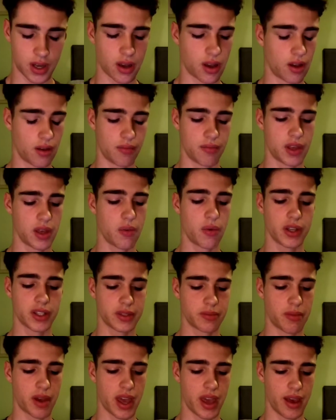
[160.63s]
Oh, he
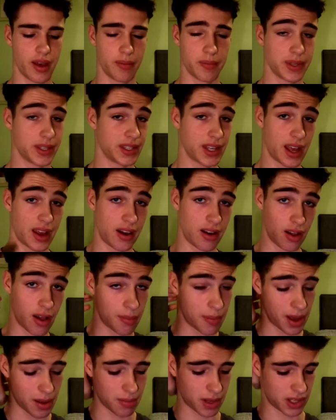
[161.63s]
wants my help to set it
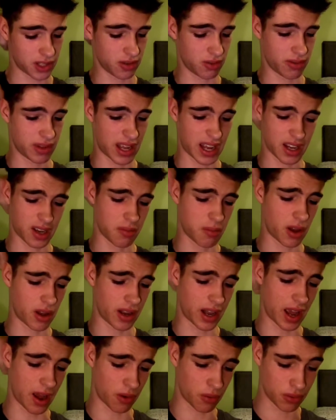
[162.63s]
up. I'm not doing that. Come
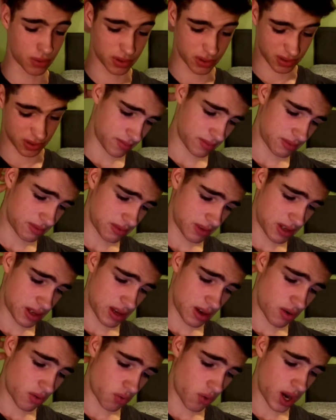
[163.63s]
on now.
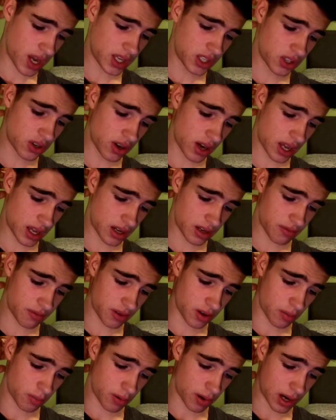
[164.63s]
Raise your hand
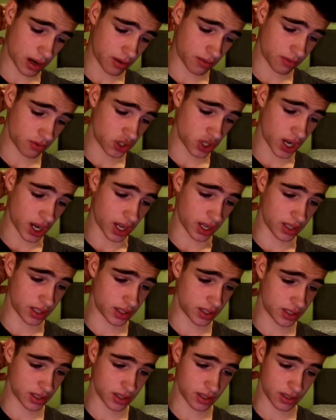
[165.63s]
if you're proud of
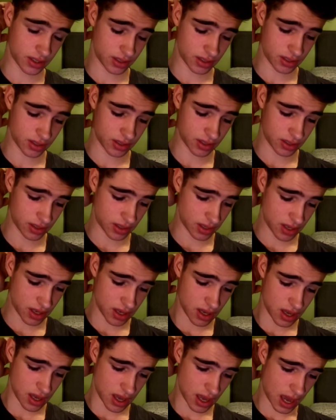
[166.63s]
Chase.
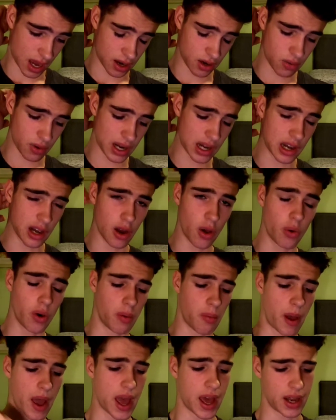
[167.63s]
How do I
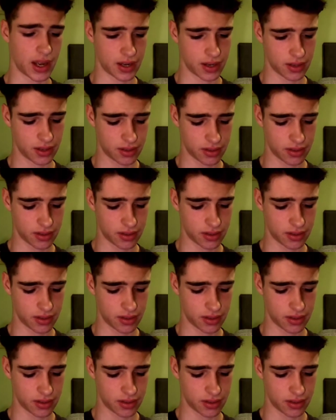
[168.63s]
lower my hand?